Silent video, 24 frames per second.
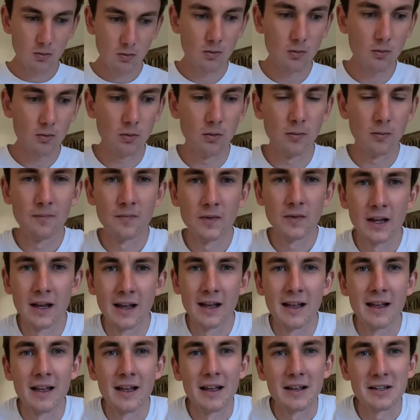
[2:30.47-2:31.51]
Ooh,
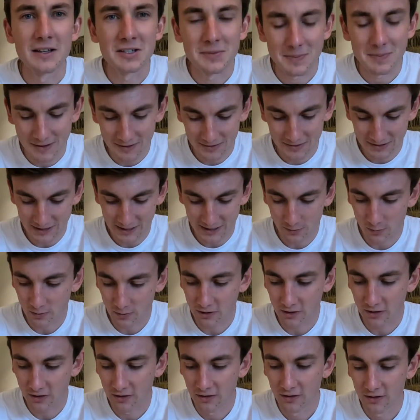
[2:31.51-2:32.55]
it smells like
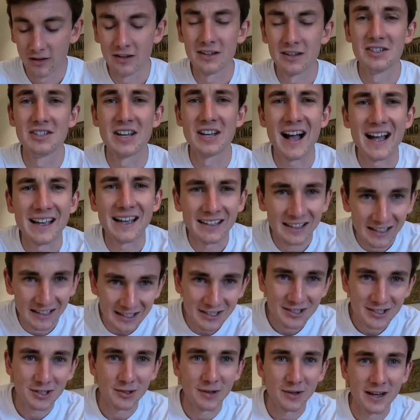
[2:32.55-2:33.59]
we're dyeing
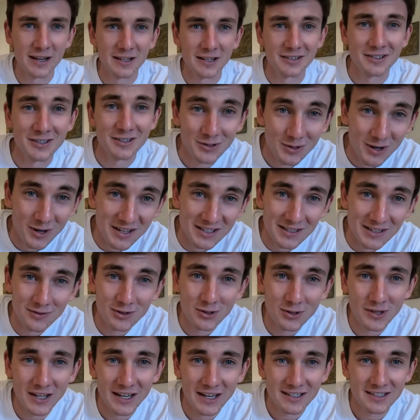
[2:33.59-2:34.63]
Easter eggs. Did you guys ever
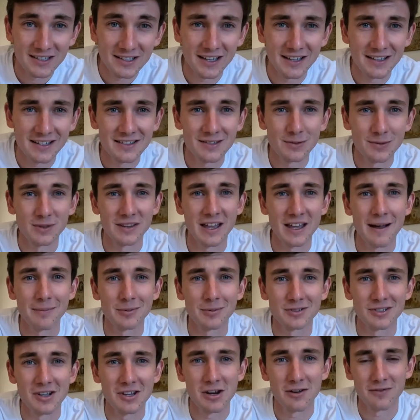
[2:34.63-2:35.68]
do that as kids with apple
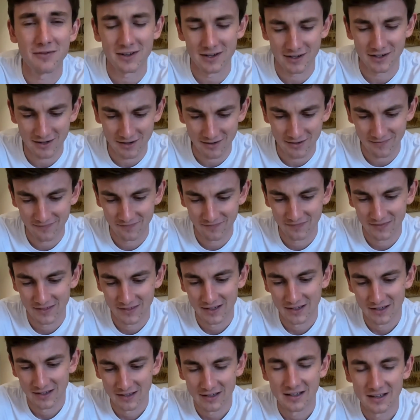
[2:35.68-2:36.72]
cider vinegar?
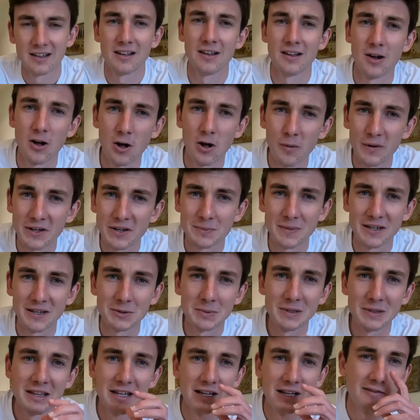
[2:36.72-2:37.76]
Always makes
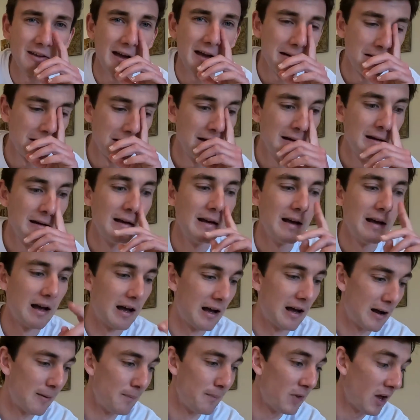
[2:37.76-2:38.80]
me think of that.
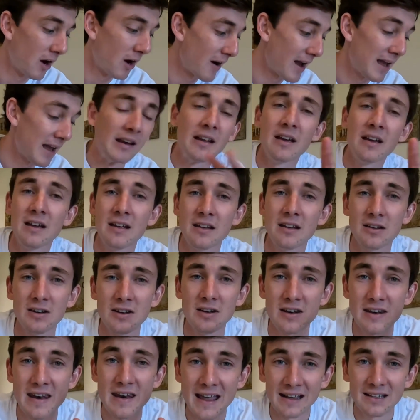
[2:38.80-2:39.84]
All right,
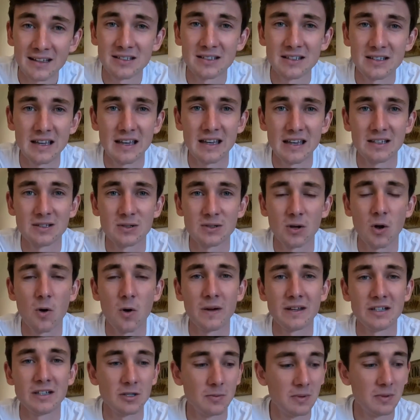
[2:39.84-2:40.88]
next is
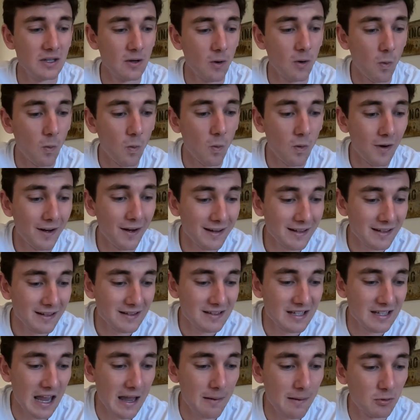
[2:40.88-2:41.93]
going to be 1
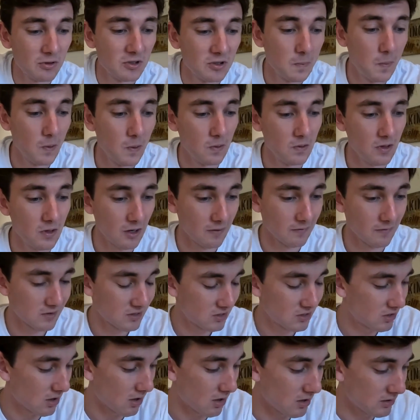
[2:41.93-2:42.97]
tablespoon of
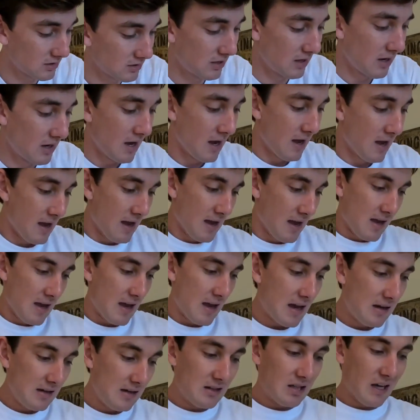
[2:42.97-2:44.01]
salt.
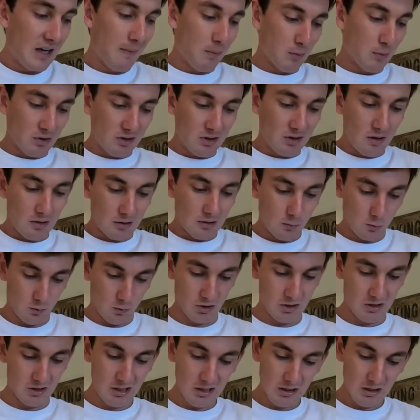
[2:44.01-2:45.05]
Any type of salt will
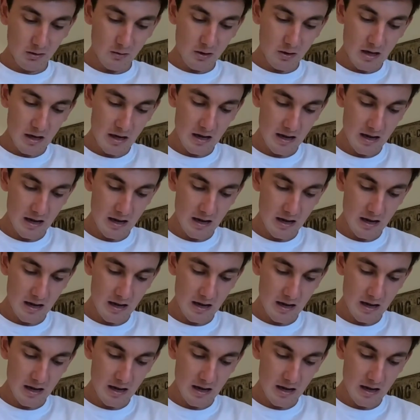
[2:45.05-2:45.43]
do.